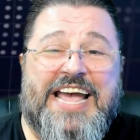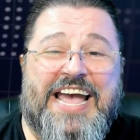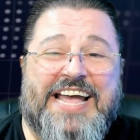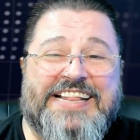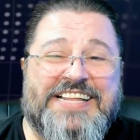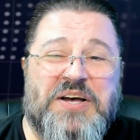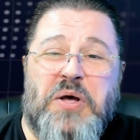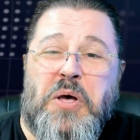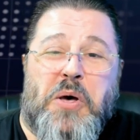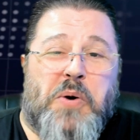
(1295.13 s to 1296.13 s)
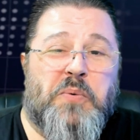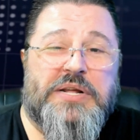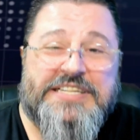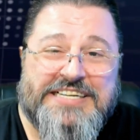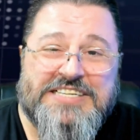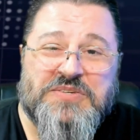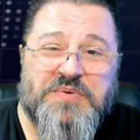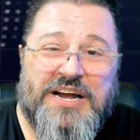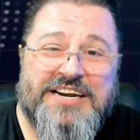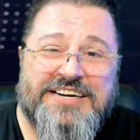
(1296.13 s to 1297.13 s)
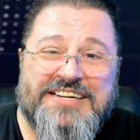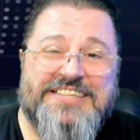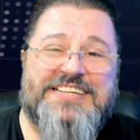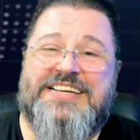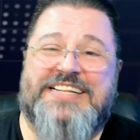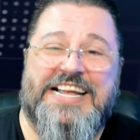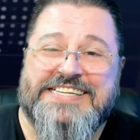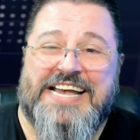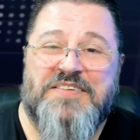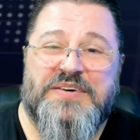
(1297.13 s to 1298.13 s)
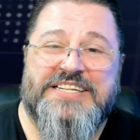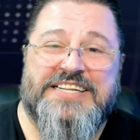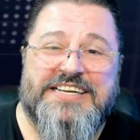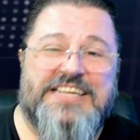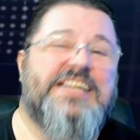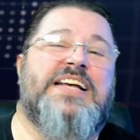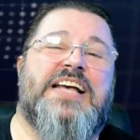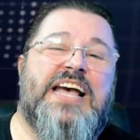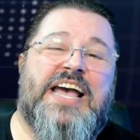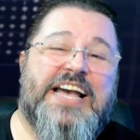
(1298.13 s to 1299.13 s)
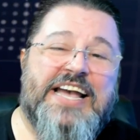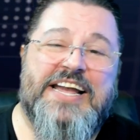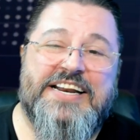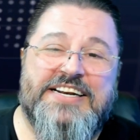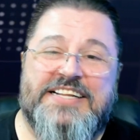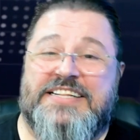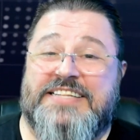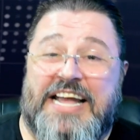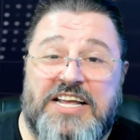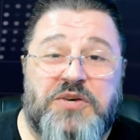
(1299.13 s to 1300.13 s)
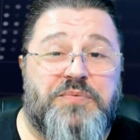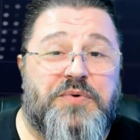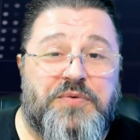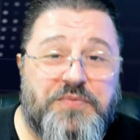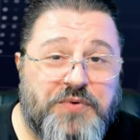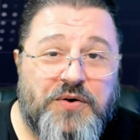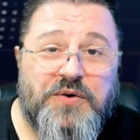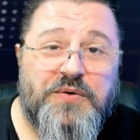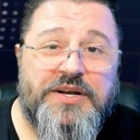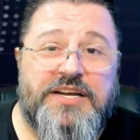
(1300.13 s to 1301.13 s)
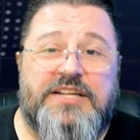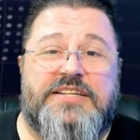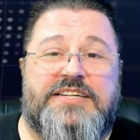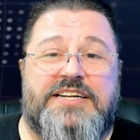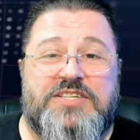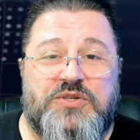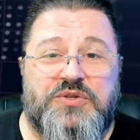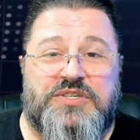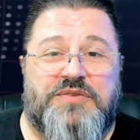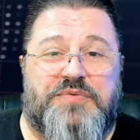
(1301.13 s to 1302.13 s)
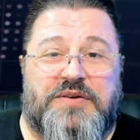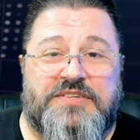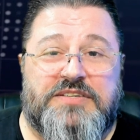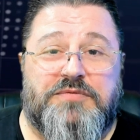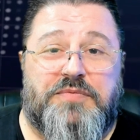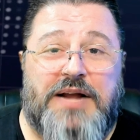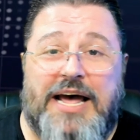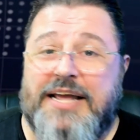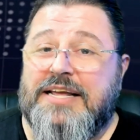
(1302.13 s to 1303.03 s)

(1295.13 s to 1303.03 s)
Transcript: And with this one, that's everything. Again, thank you for following the news from SimFly.